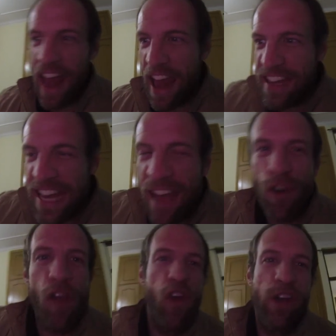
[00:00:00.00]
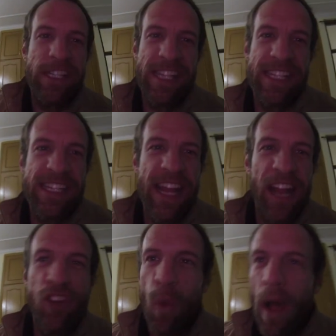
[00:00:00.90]
I never heard it since
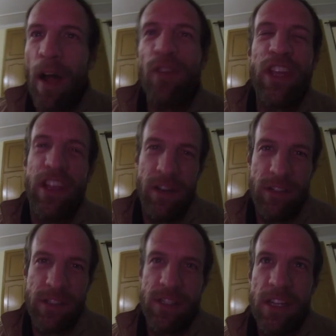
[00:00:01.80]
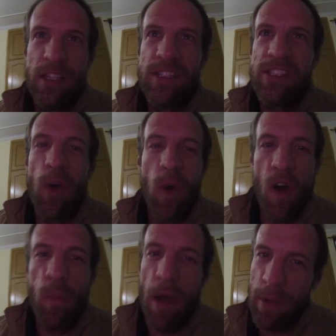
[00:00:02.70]
then. 12 years. So
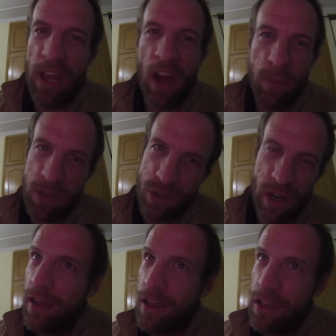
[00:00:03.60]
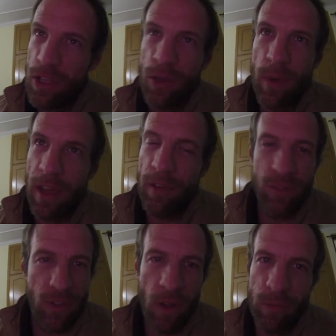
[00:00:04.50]
Obamacare Mishra, you have
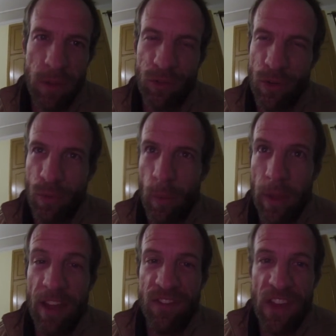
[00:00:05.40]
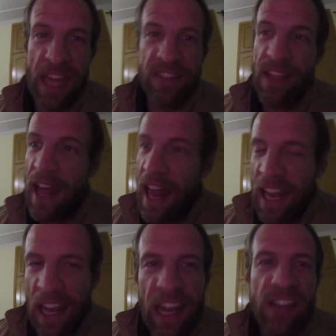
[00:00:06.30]
solved a mystery for me. In fact,
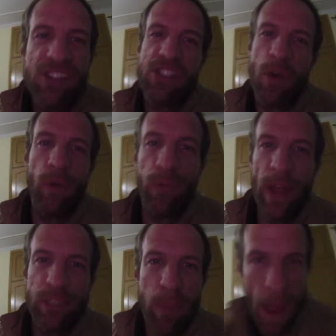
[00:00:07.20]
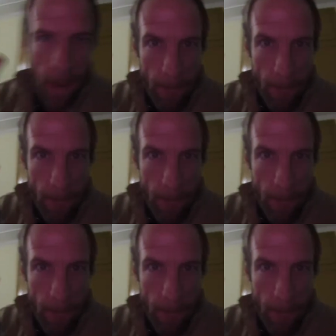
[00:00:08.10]
let's just go to a flashback.